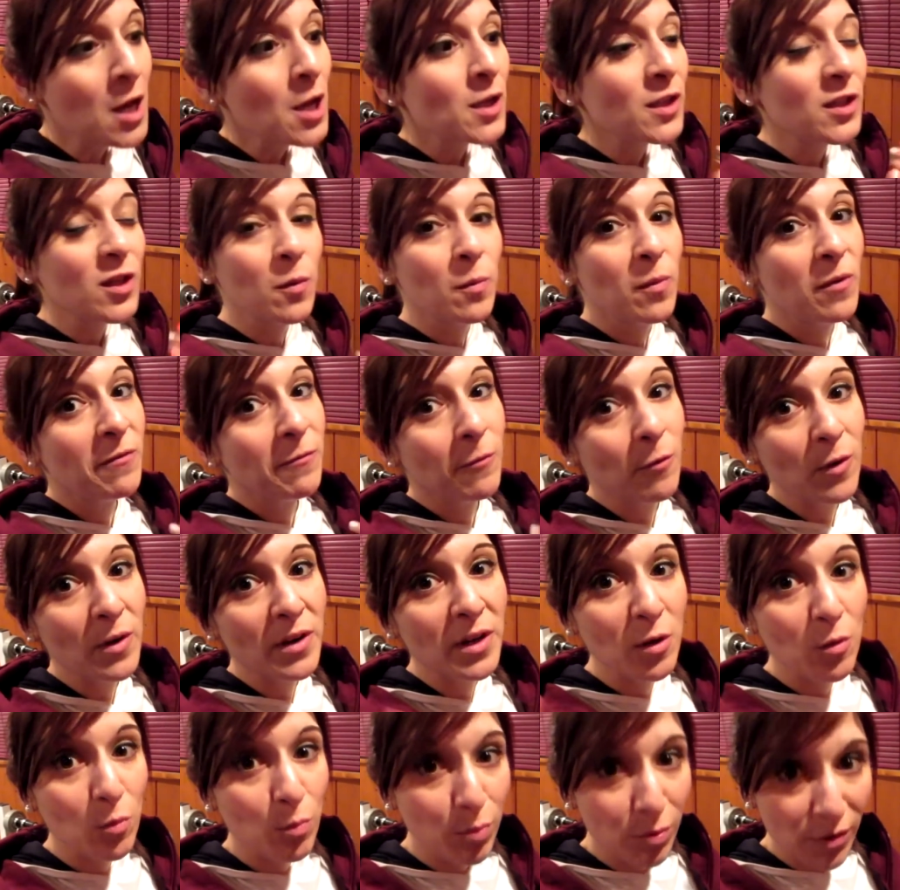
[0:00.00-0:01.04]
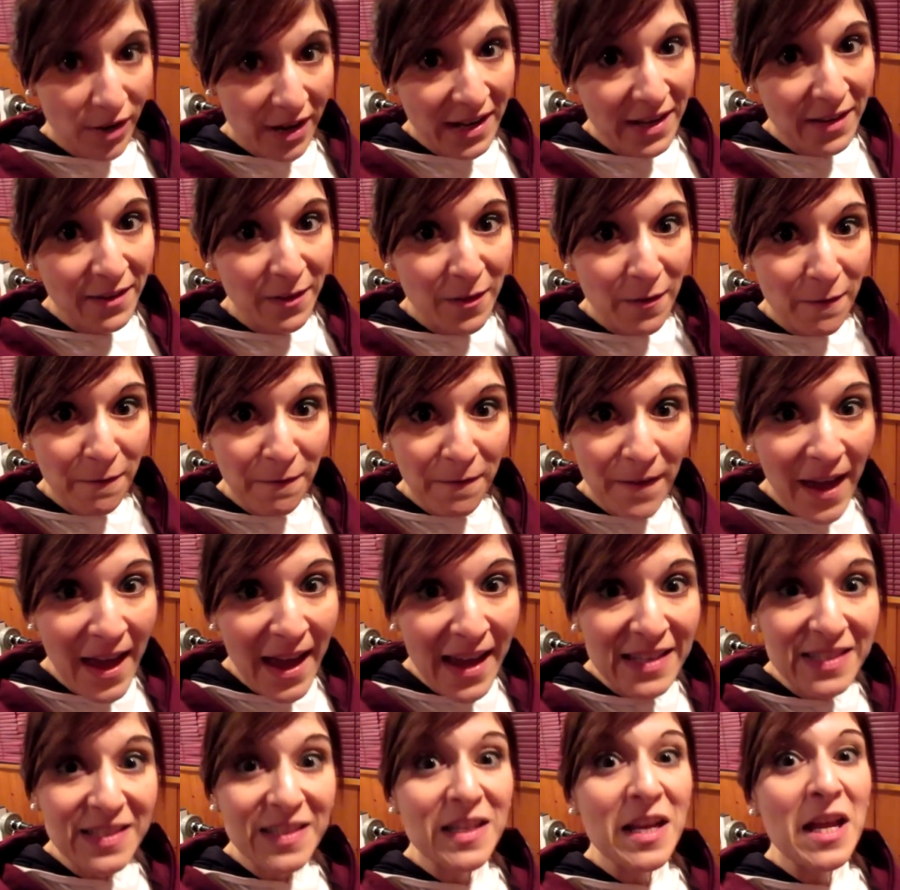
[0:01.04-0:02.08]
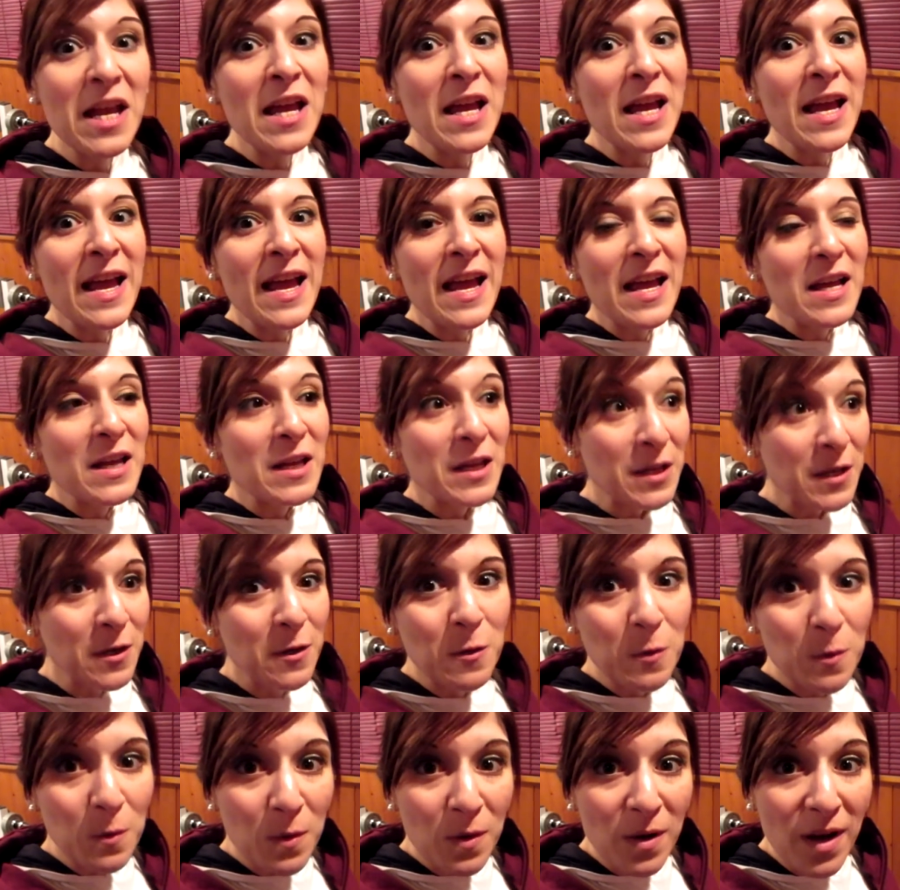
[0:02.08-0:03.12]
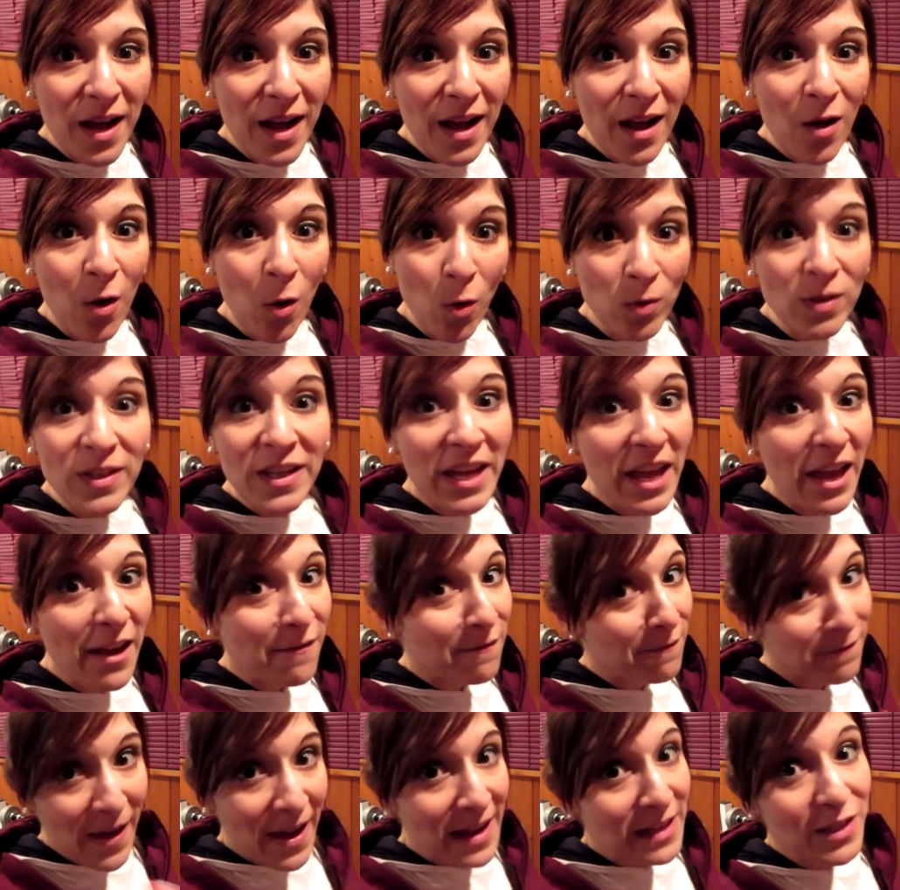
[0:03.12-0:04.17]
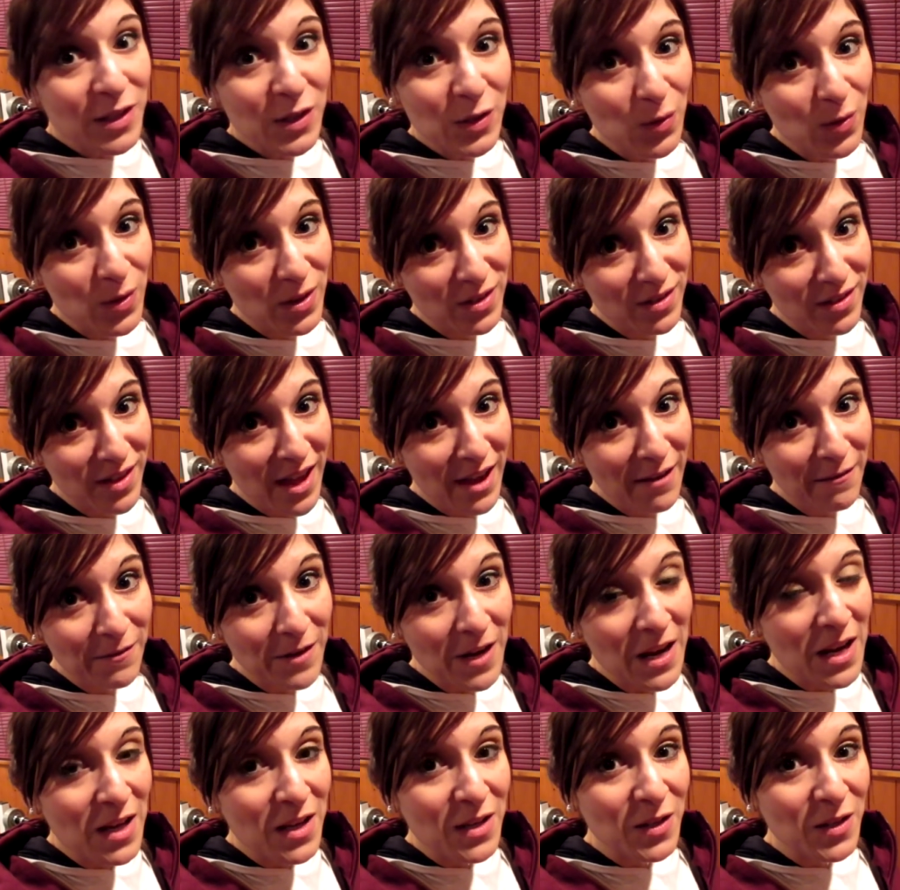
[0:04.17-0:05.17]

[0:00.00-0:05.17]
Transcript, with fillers: So before you break the fast, you only have fat stores left.